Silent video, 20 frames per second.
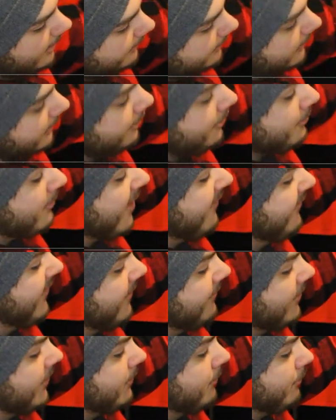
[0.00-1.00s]
This is my
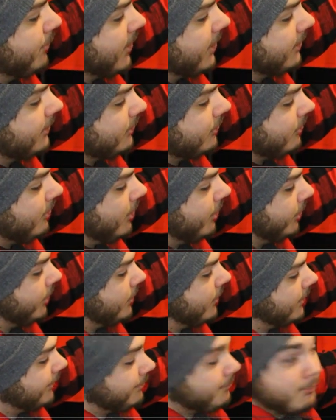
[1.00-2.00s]
favorite Predators
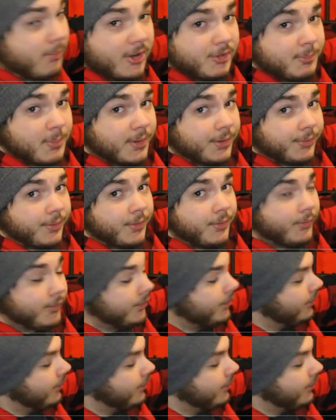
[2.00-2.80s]
logo. It's much better than their